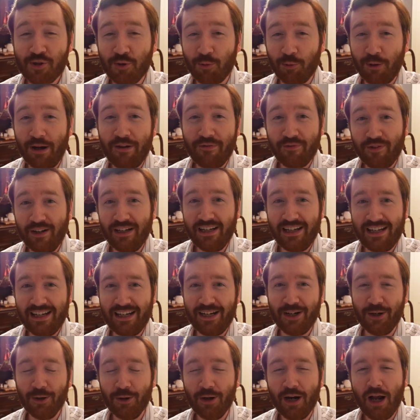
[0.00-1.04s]
Griffin
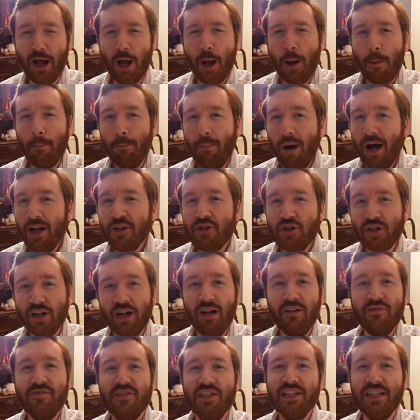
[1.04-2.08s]
here. Much
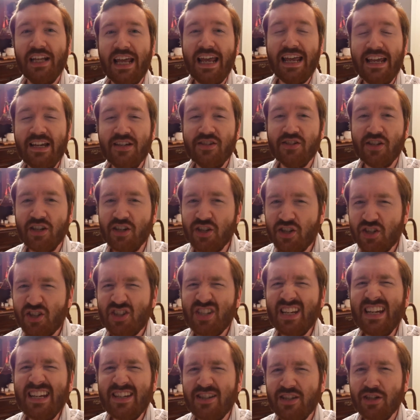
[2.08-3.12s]
of today's
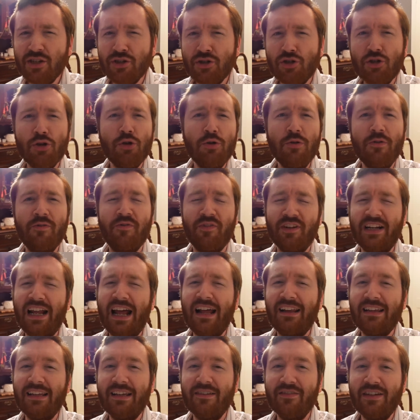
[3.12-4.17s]
season 2
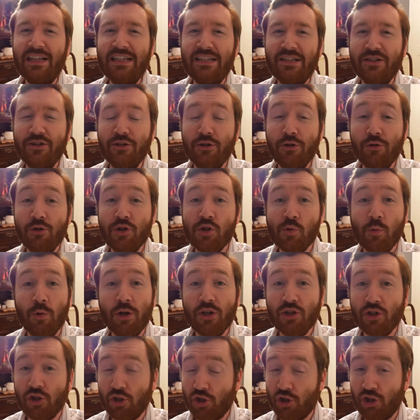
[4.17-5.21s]
finale of Indy News
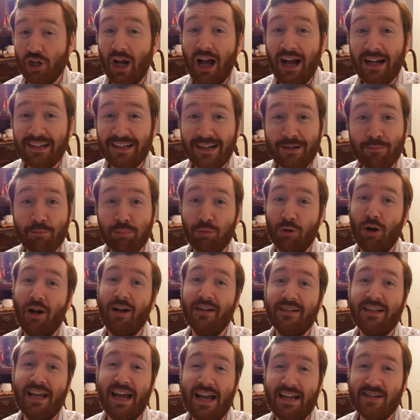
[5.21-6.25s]
was shot and
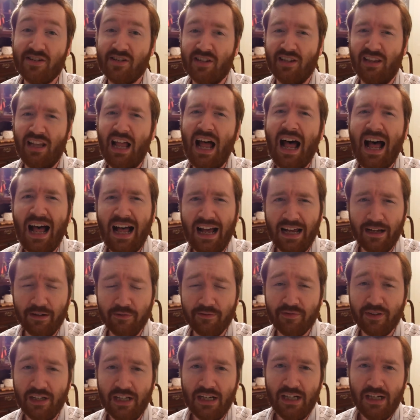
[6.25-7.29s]
broadcast
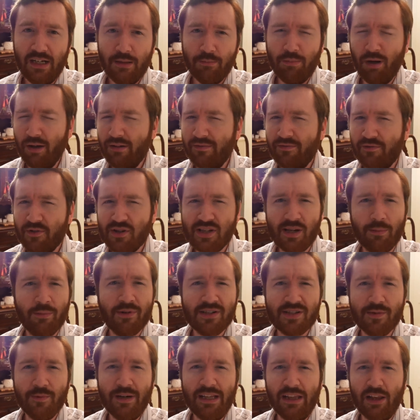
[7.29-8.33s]
live, but for some
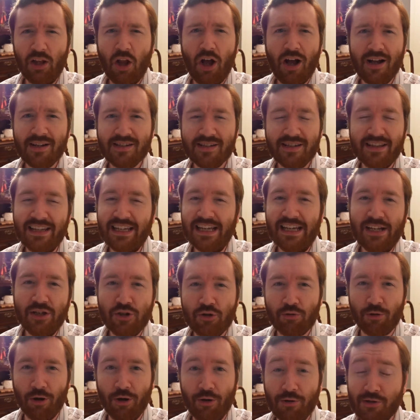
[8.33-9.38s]
reason we lost the
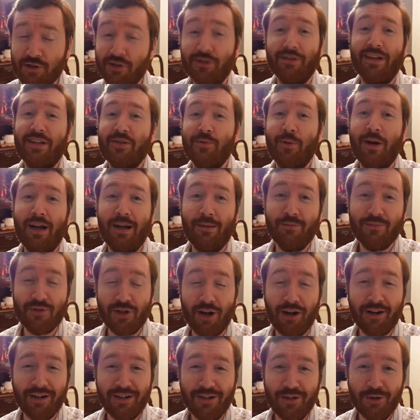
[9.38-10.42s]
intro, so that's why I'm
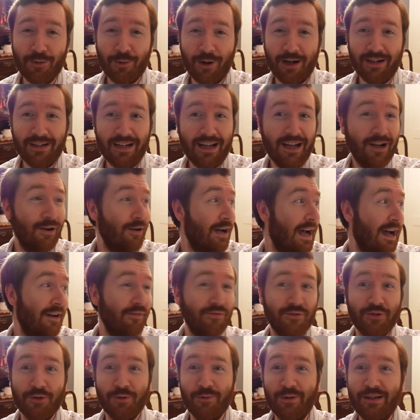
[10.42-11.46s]
talking to you right now
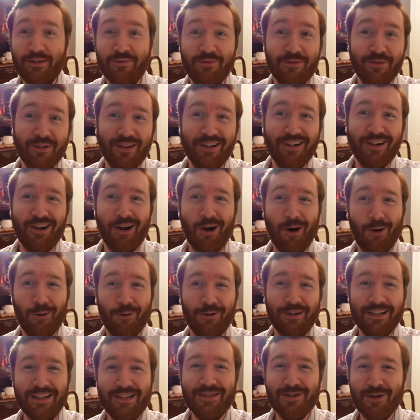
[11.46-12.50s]
after we've
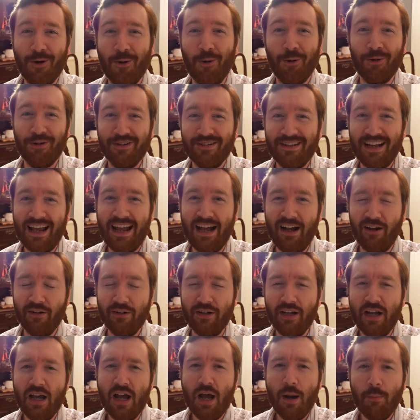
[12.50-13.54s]
already torn
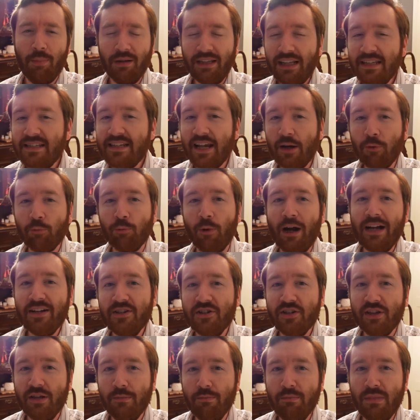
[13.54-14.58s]
down. But let's get
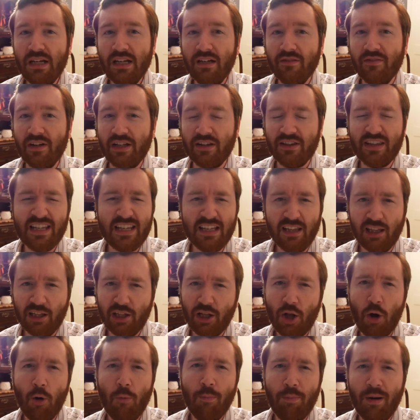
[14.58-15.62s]
right to the meat of it, the
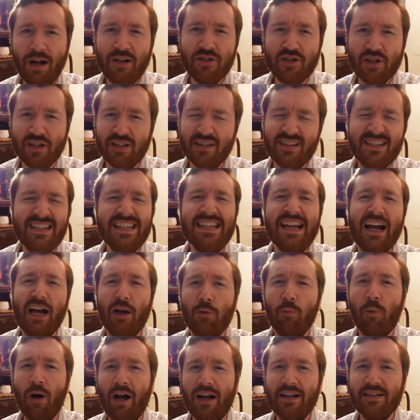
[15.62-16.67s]
low-budget
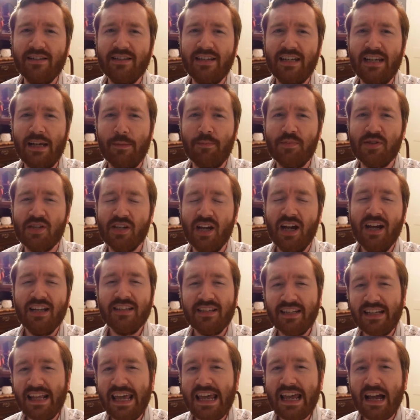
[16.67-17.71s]
DIY tips.
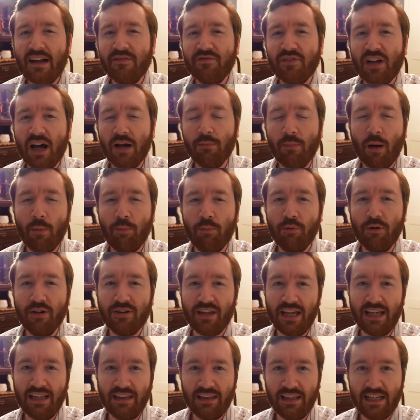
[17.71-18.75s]
Today I've come up
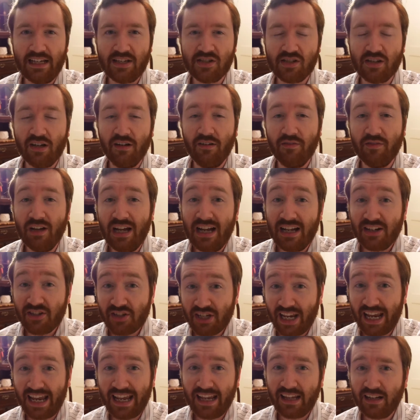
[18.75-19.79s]
with a list of
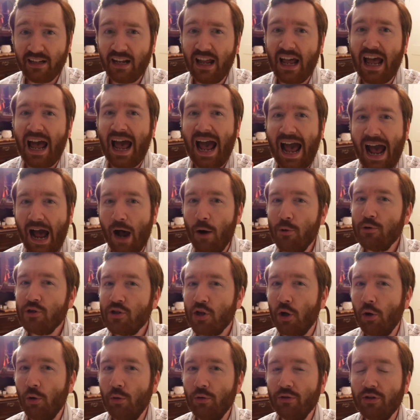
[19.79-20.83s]
10
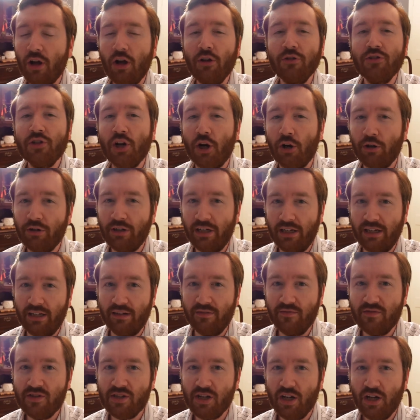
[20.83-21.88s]
household
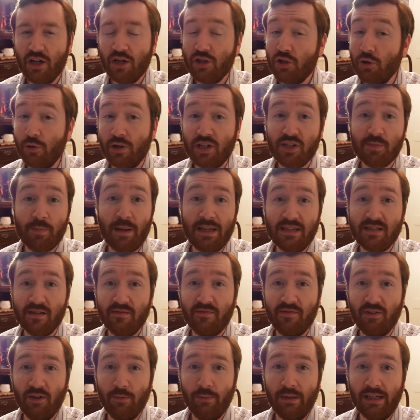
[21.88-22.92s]
alternatives to
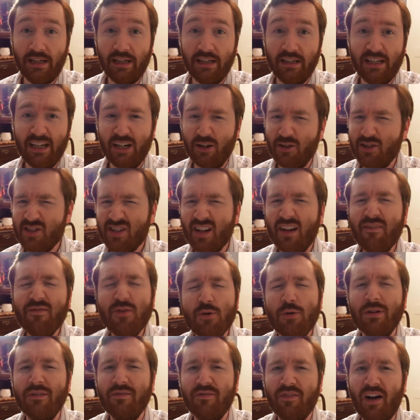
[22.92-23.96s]
expensive filmmaking gear,
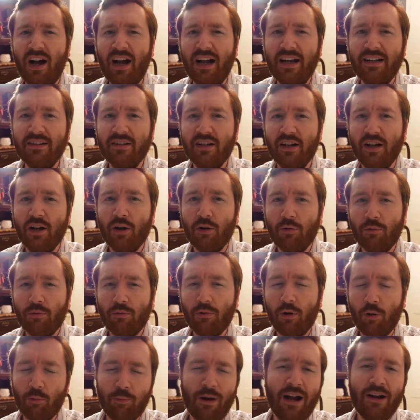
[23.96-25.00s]
stuff you can find
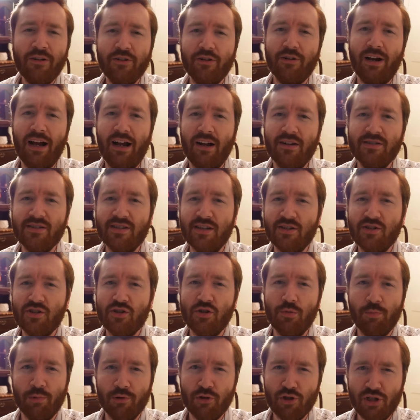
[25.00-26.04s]
around your house that's
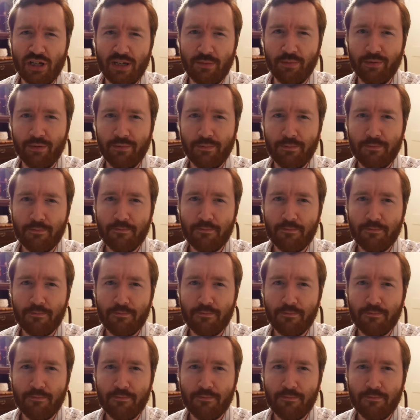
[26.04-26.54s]
super cheap.